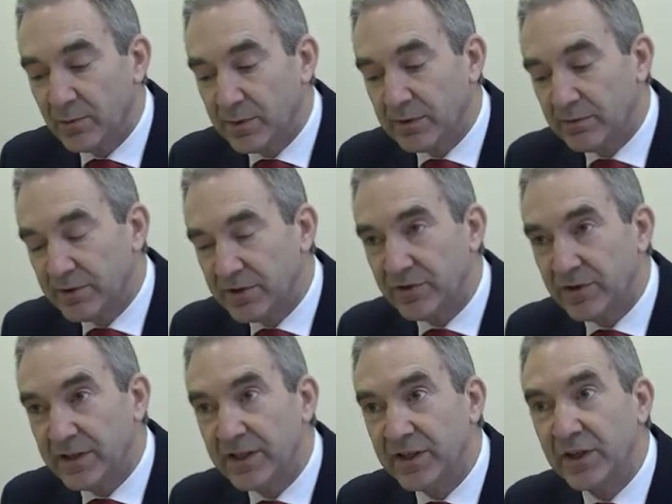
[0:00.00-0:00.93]
We were
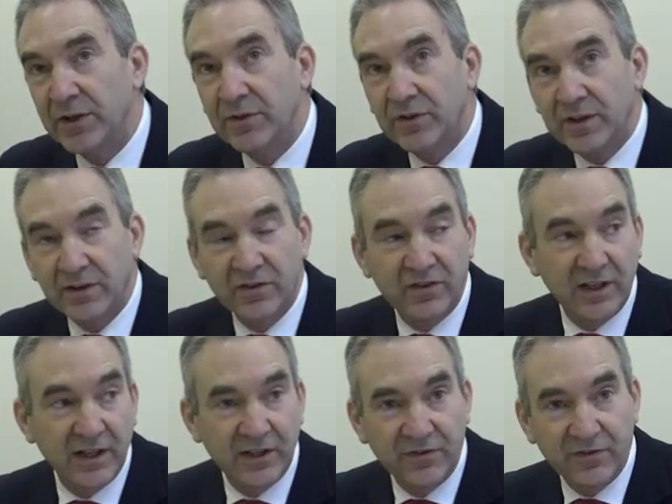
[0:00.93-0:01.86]
originally using a
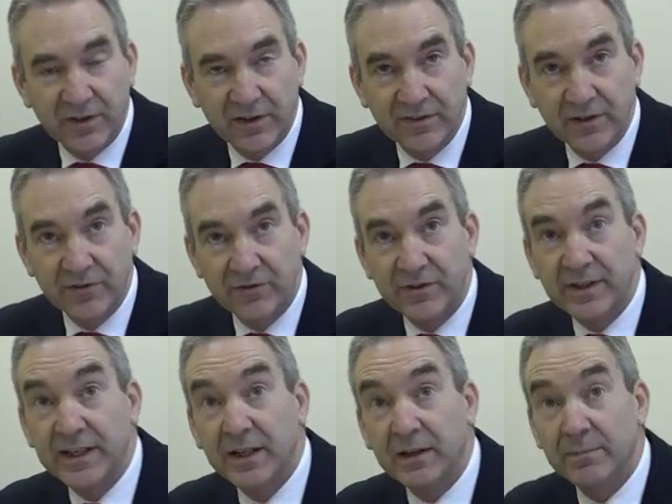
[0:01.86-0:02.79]
Sage 500
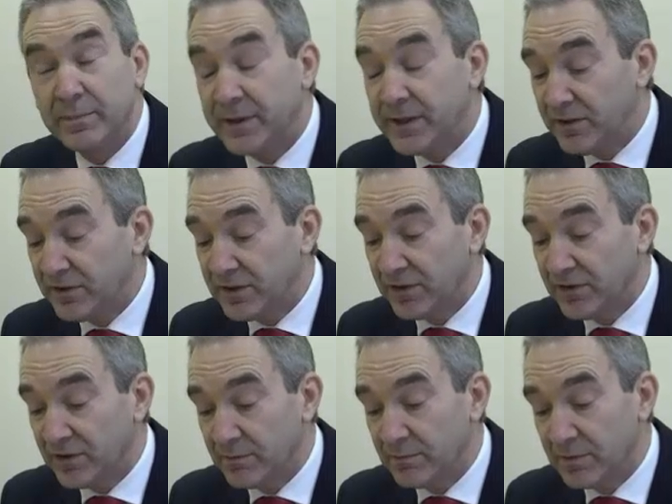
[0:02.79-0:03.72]
ERP
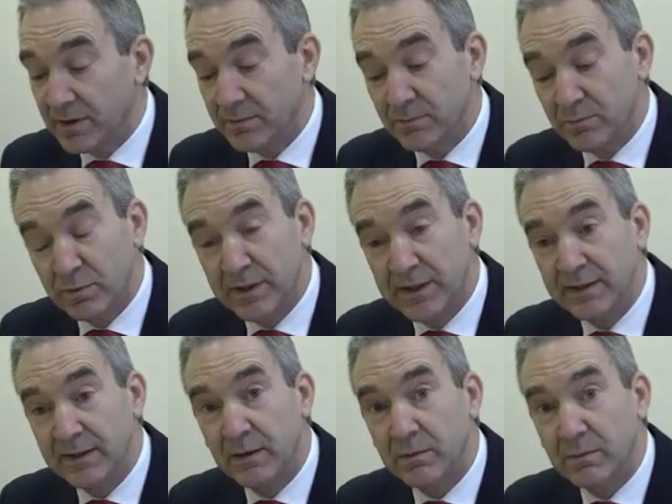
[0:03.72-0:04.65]
system, and we